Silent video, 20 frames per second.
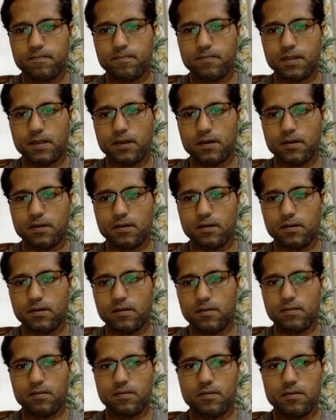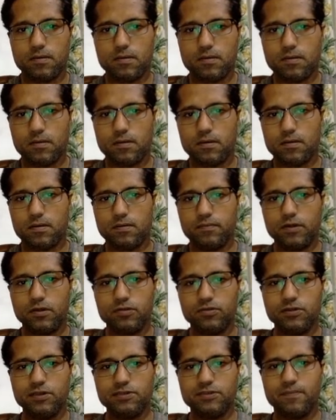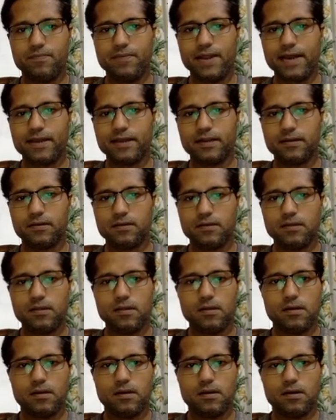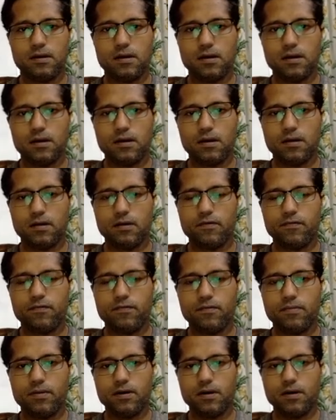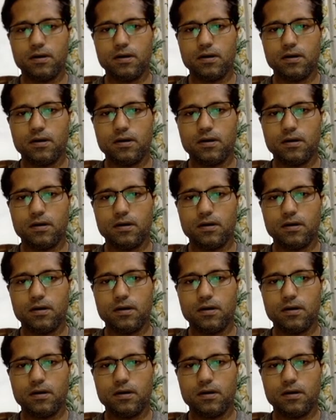now there is a bracket. The